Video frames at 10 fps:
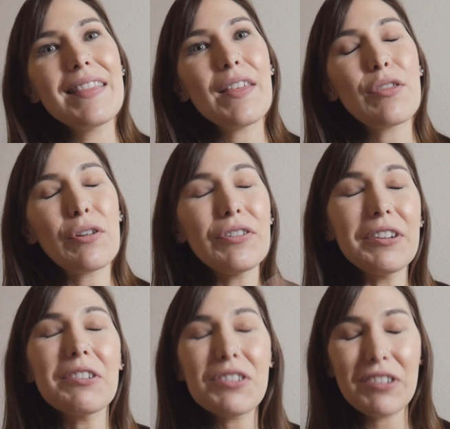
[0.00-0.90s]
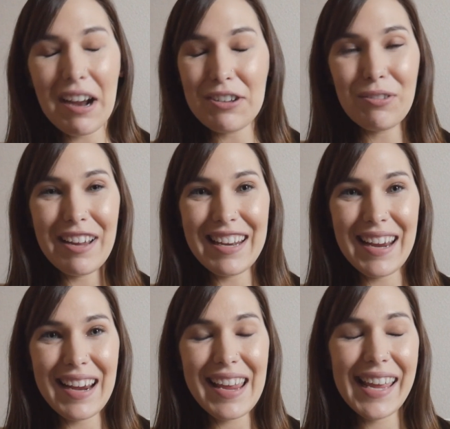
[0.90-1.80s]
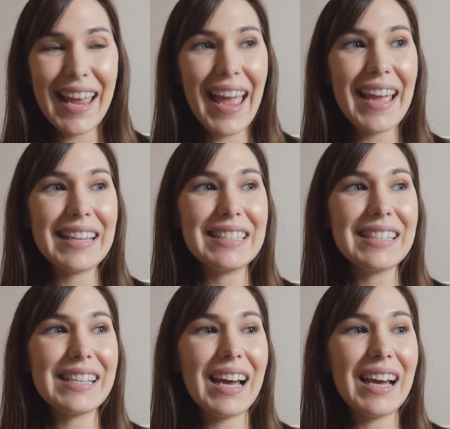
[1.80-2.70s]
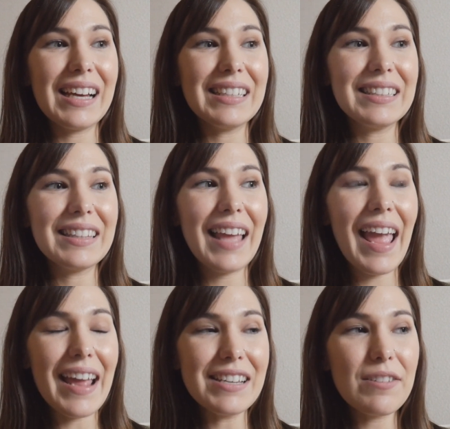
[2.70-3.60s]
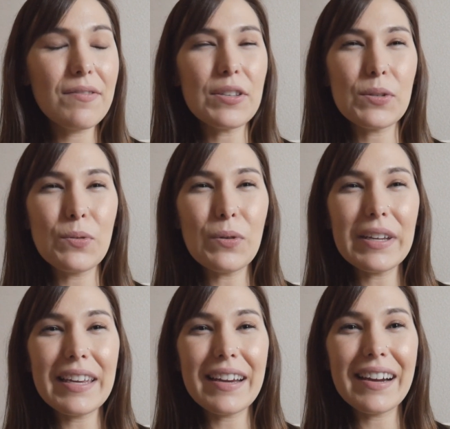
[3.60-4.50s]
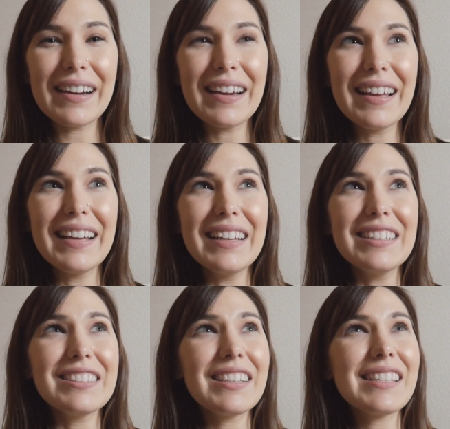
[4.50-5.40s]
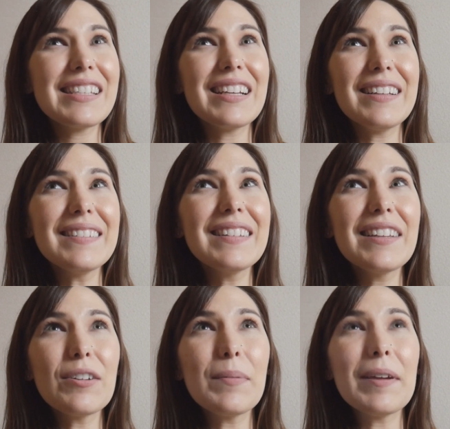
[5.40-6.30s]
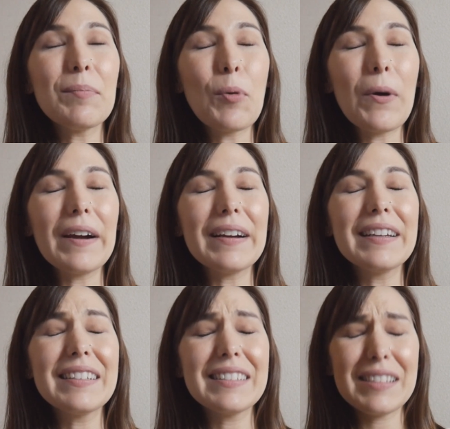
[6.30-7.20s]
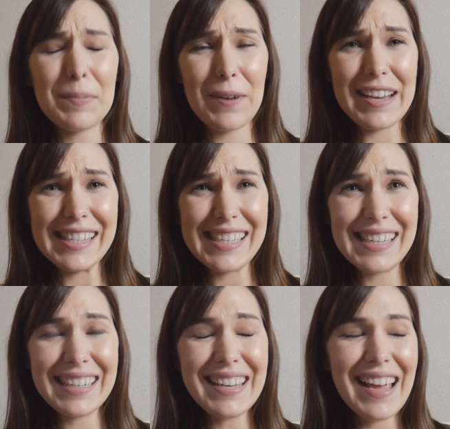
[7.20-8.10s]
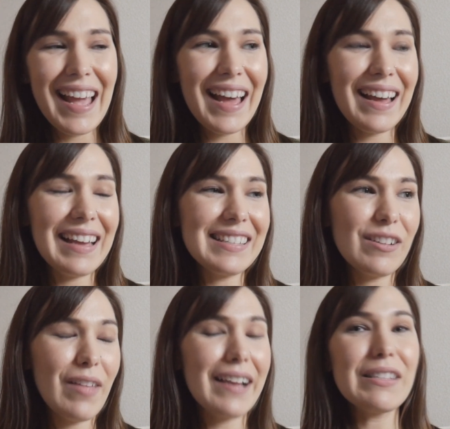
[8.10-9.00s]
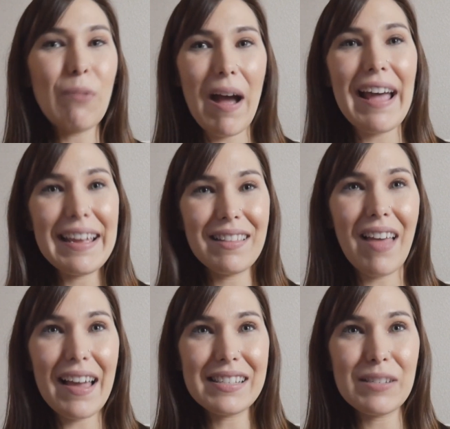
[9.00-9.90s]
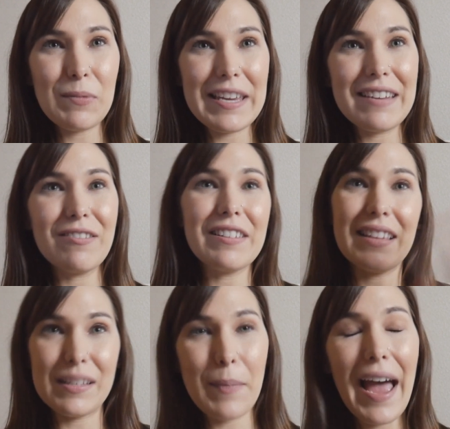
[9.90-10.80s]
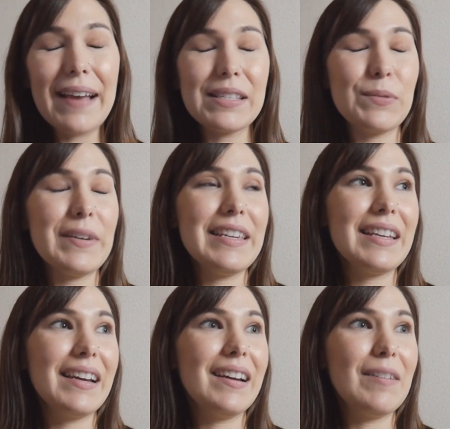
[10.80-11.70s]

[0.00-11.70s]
the 3rd year's graduating and the end of the school year just a little bit more depressing. So that's why last week, or this past week,